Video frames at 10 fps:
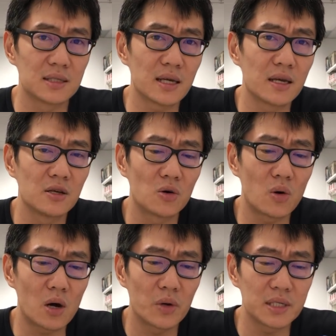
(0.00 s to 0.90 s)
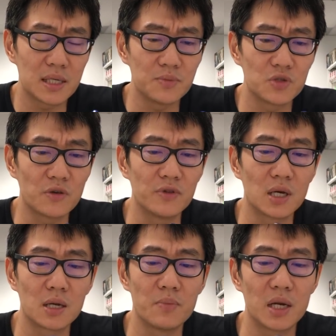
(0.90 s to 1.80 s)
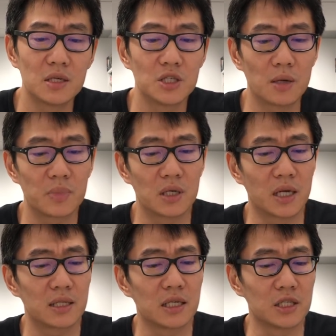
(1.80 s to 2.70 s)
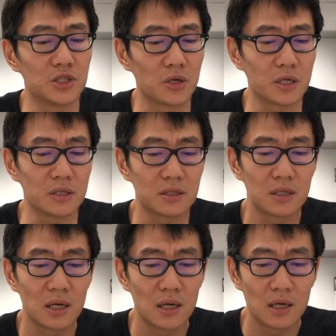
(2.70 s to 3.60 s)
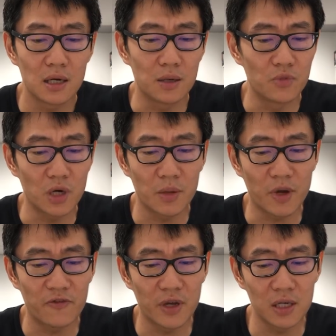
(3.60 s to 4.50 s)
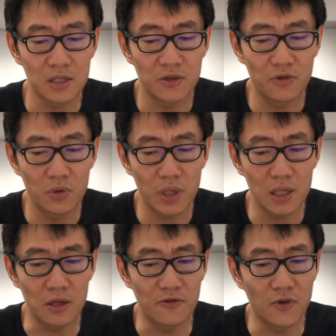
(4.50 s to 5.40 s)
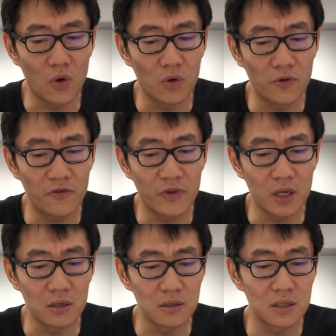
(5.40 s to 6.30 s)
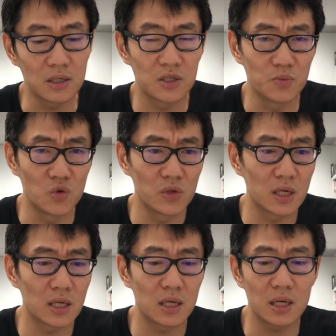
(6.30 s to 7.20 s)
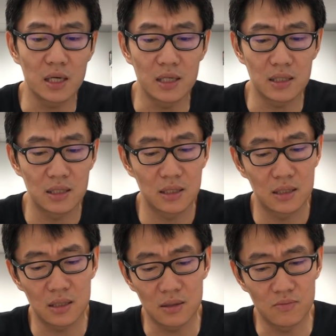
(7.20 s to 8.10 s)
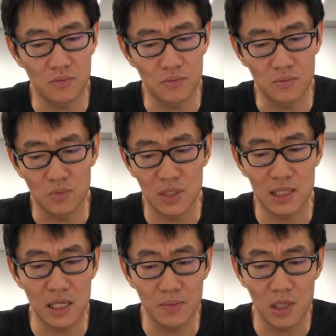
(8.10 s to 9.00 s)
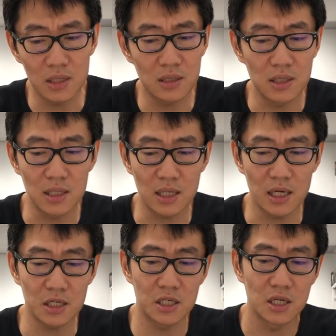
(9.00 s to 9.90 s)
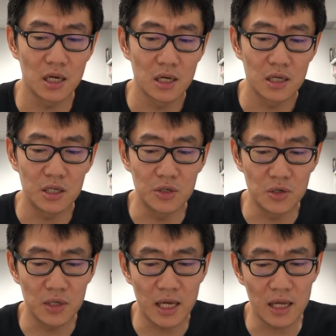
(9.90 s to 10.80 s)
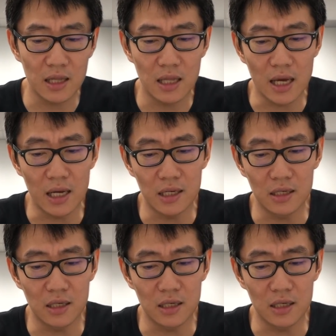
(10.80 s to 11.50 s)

to say though, Huawei seems to have done a better job connecting the joints. Running my fingers through it, the phone feels smoother, it's seamless to the touch. You don't get that